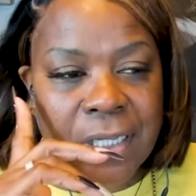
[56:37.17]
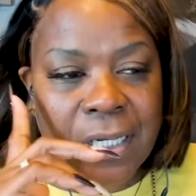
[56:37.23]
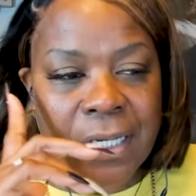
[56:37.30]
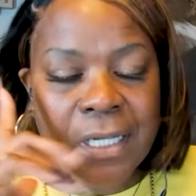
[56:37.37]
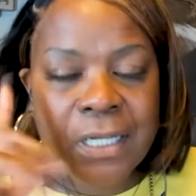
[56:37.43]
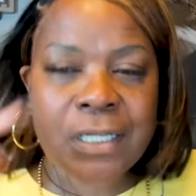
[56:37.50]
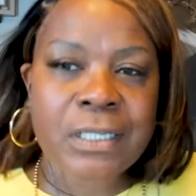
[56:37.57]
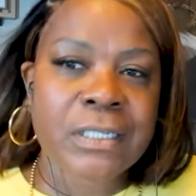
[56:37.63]

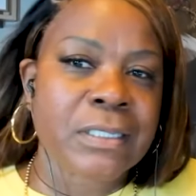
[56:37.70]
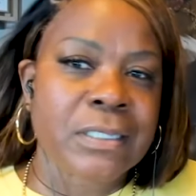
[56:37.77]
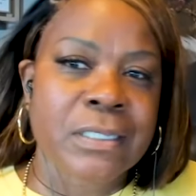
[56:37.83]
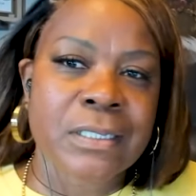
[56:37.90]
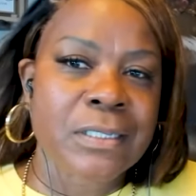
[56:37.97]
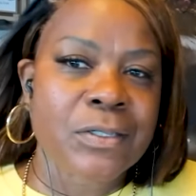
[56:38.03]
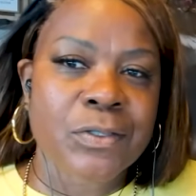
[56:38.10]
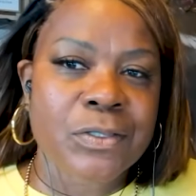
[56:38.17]

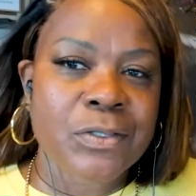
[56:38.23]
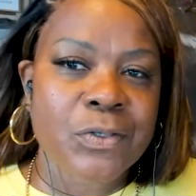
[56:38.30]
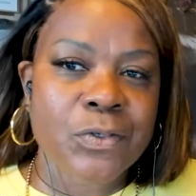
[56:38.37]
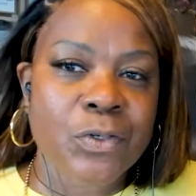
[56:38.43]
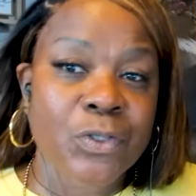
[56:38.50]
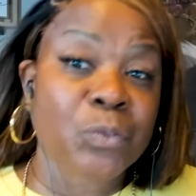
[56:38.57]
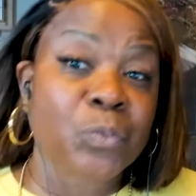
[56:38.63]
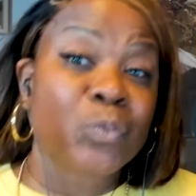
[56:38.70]
couldn't
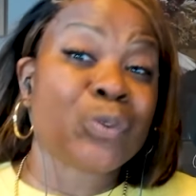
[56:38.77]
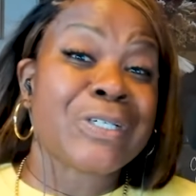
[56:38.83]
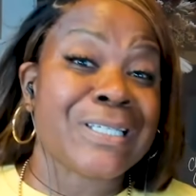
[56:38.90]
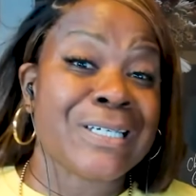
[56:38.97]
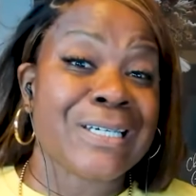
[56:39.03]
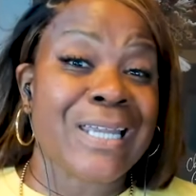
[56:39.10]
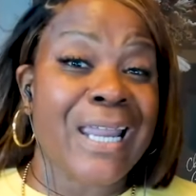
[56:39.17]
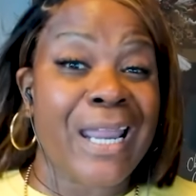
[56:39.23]
or
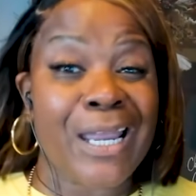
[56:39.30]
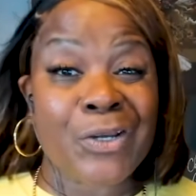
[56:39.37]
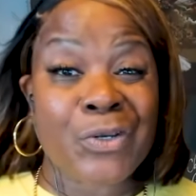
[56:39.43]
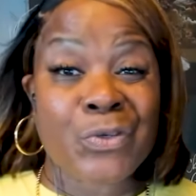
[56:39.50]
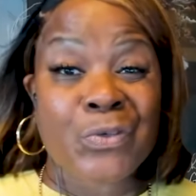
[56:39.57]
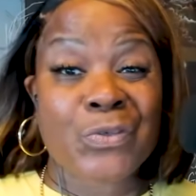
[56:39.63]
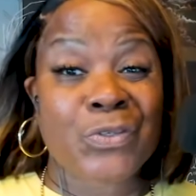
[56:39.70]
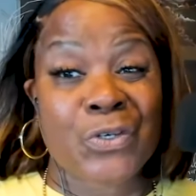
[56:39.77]
wouldn't
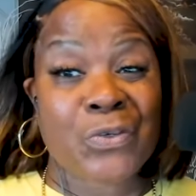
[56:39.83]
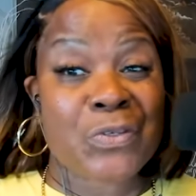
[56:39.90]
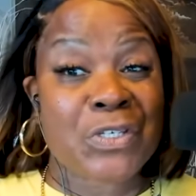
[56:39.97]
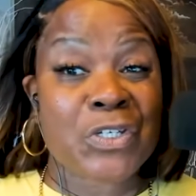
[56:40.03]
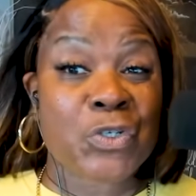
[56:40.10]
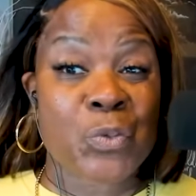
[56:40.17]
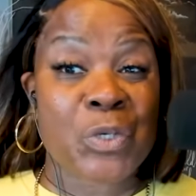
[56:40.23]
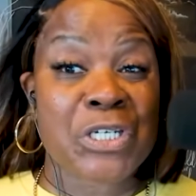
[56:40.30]
handle certain
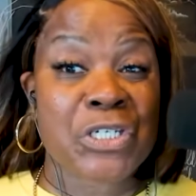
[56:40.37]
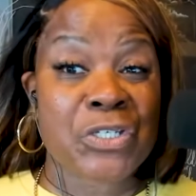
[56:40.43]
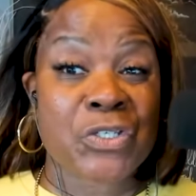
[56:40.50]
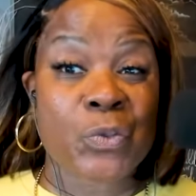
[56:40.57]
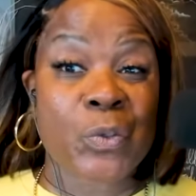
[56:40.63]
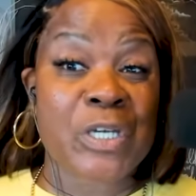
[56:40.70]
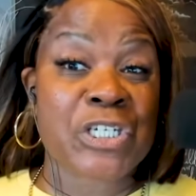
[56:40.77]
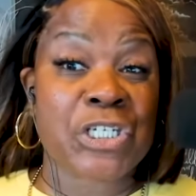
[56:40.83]
situations
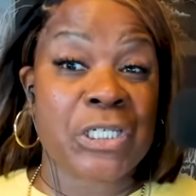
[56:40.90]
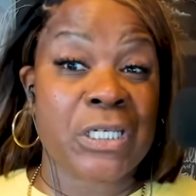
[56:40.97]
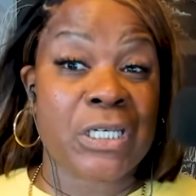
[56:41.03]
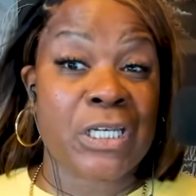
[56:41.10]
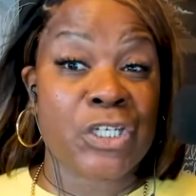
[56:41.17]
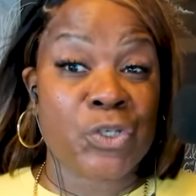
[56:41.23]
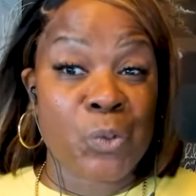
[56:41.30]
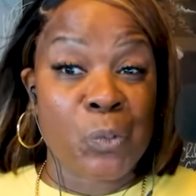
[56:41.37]
the way she
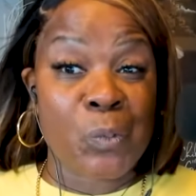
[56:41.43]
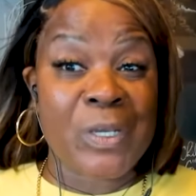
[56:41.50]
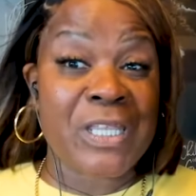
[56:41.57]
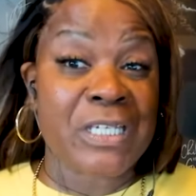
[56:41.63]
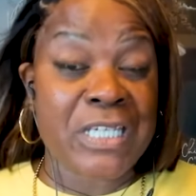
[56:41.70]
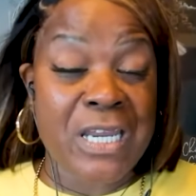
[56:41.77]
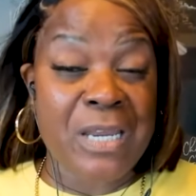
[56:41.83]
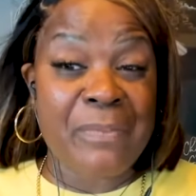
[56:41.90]
did. You were with a
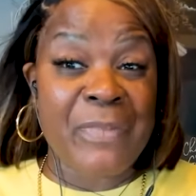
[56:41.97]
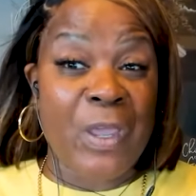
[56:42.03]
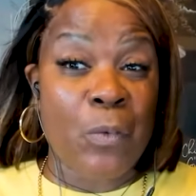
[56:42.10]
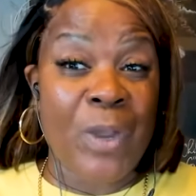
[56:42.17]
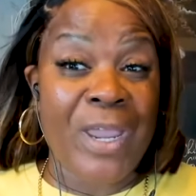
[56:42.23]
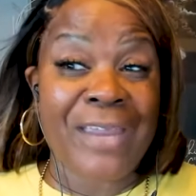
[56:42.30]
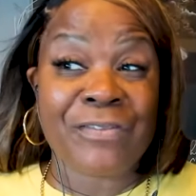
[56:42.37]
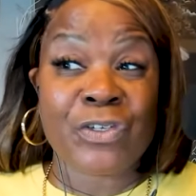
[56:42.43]
team, they
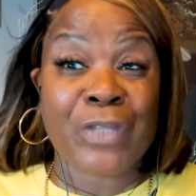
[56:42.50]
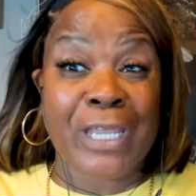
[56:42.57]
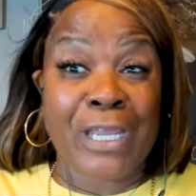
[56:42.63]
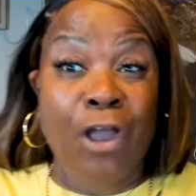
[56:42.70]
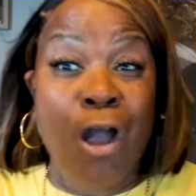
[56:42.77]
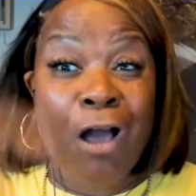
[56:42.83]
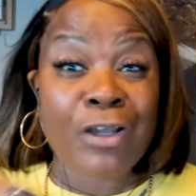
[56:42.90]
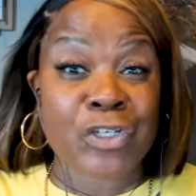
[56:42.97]
waived you, they
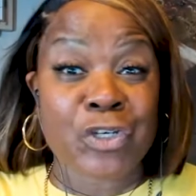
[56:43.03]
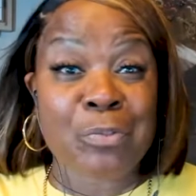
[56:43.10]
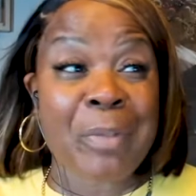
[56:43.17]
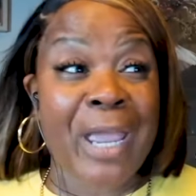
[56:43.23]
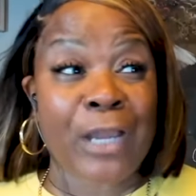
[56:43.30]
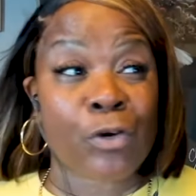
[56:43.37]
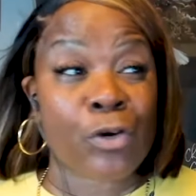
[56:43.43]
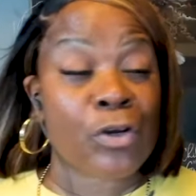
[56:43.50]
calling you back, girl,